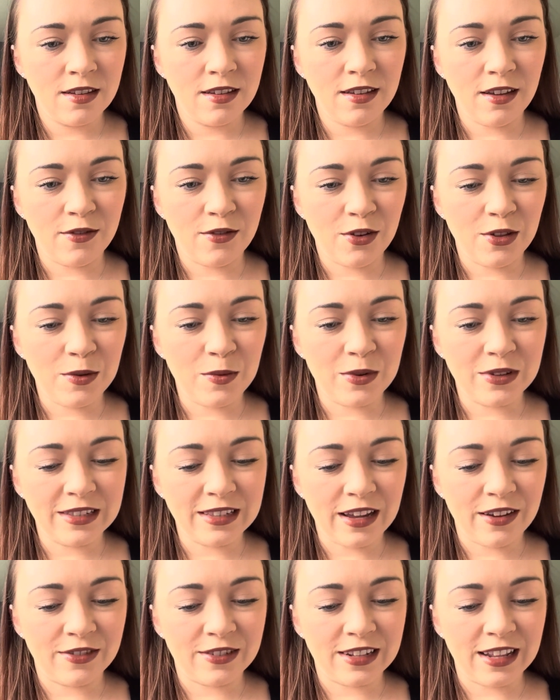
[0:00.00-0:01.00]
I've got the ones
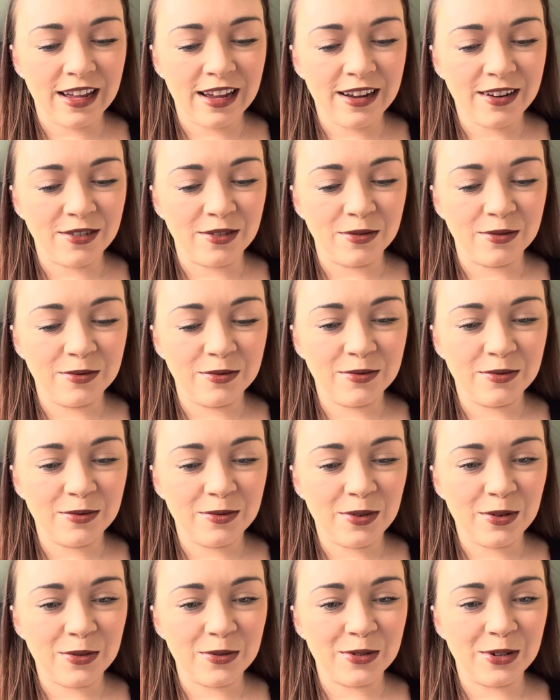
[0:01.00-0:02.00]
after that. Hang on,
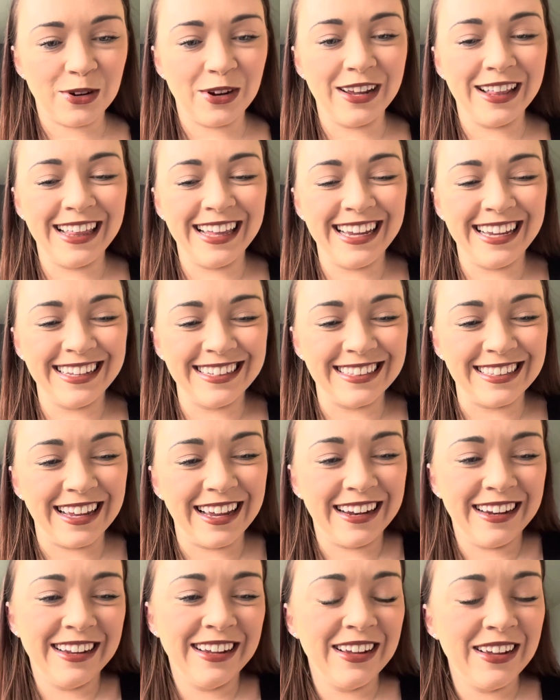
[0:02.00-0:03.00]
what order are these
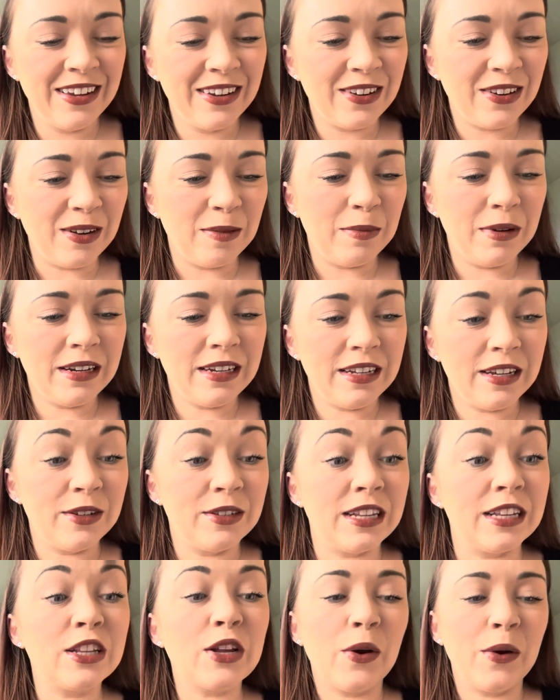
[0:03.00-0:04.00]
in? God, I'm bloody
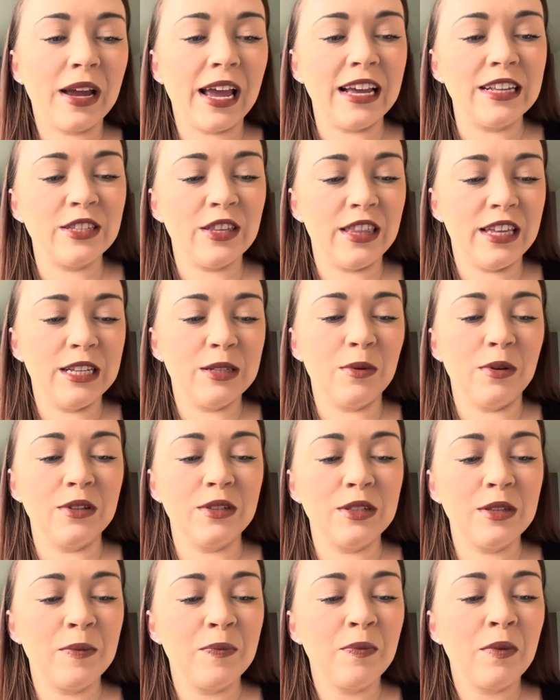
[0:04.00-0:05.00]
useless. Oh, okay, so these
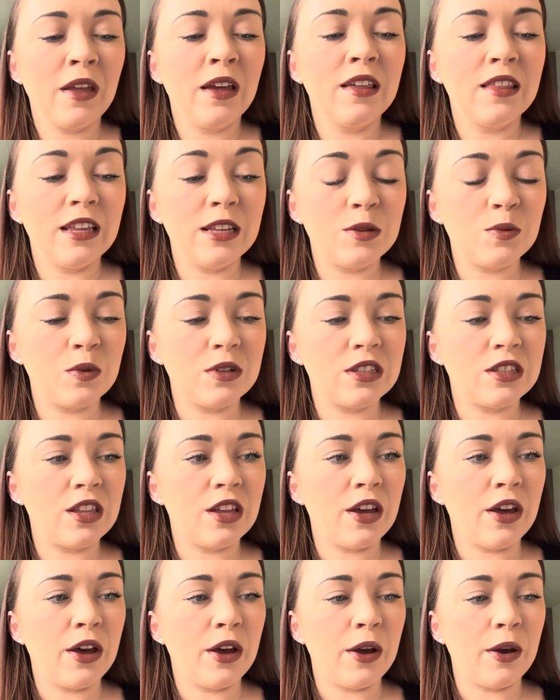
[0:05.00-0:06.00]
ones, this was
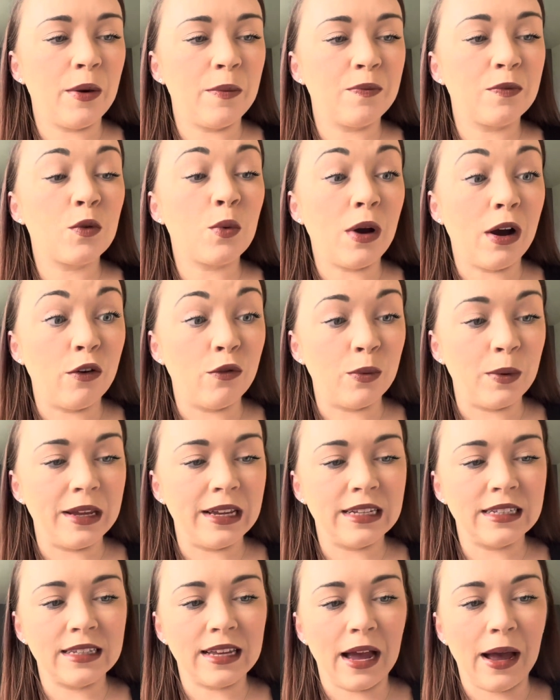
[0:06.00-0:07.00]
the 12
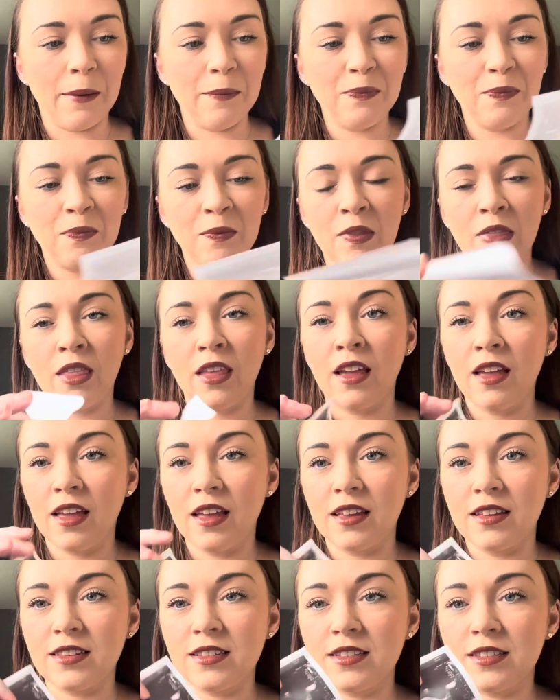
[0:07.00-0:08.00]
week scan.
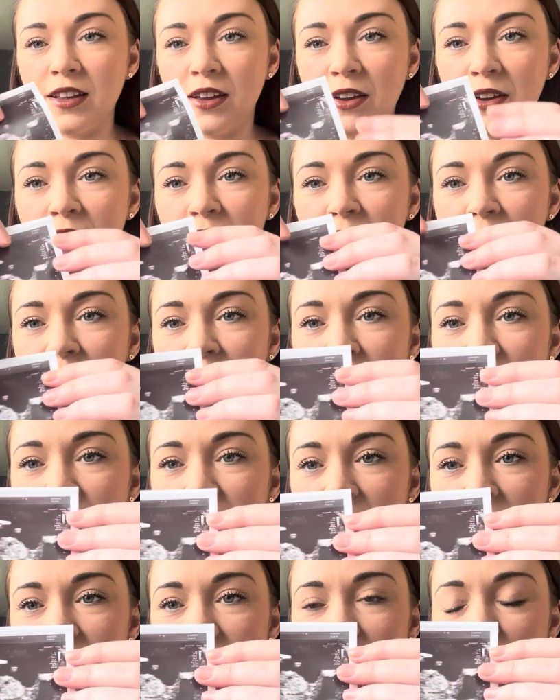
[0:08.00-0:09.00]
So
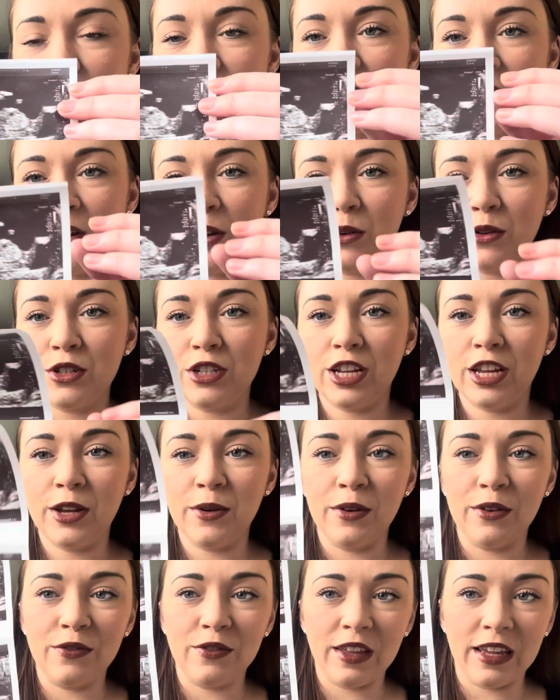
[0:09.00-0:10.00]
this is him. We've only got two
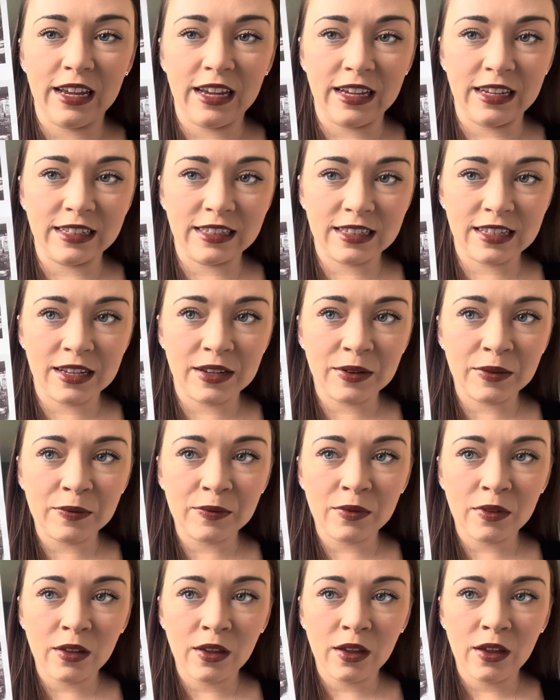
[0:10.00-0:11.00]
of these,
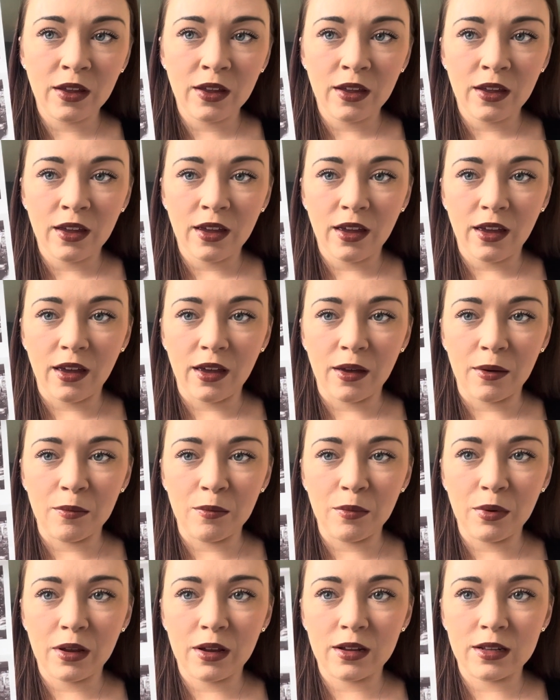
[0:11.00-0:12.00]

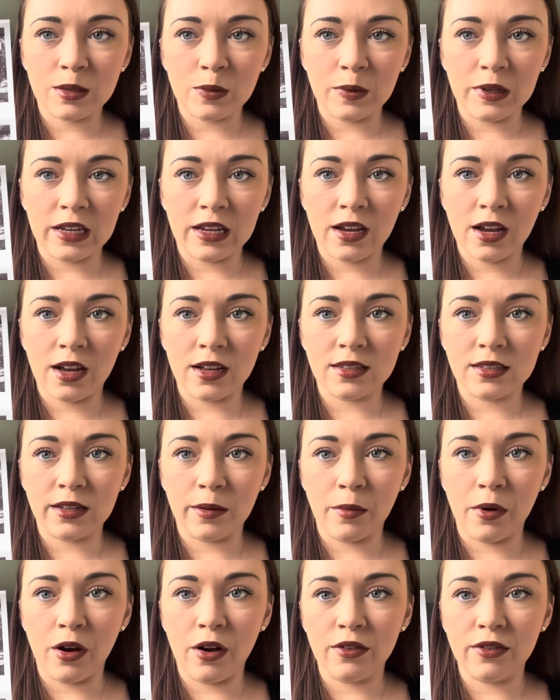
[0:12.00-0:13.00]
because we cut
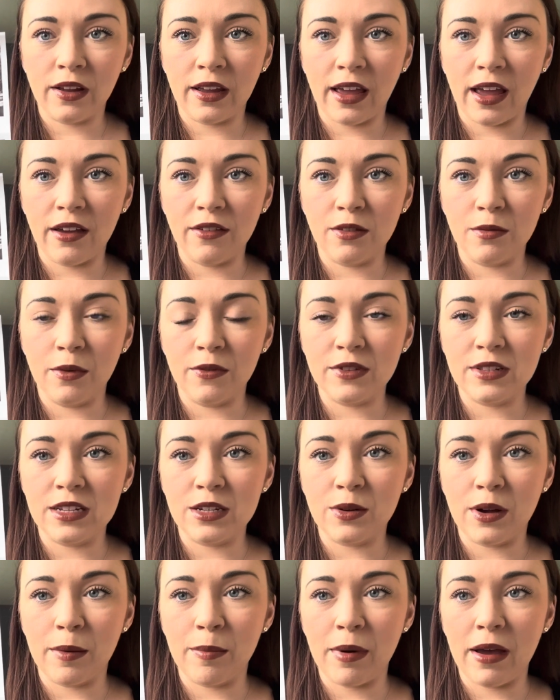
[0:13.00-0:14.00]
some off and gave them obviously
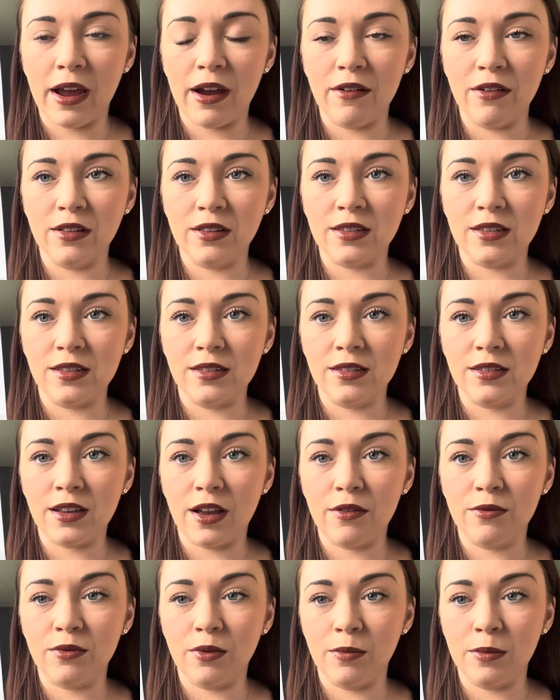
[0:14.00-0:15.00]
to our parents and
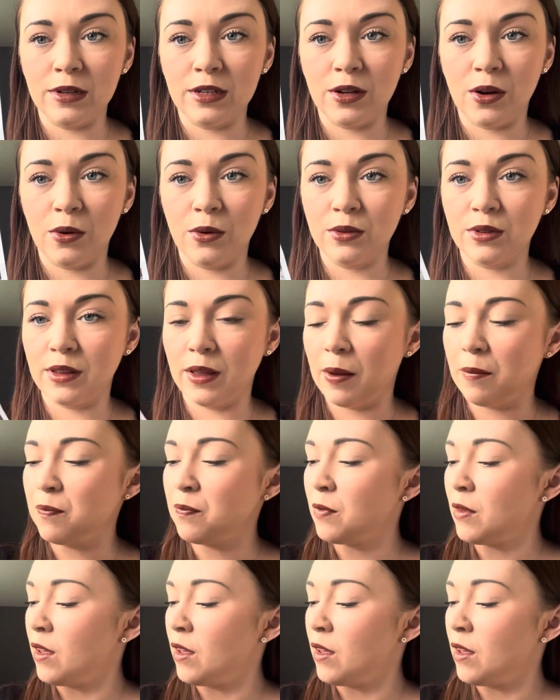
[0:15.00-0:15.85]
stuff when we told them.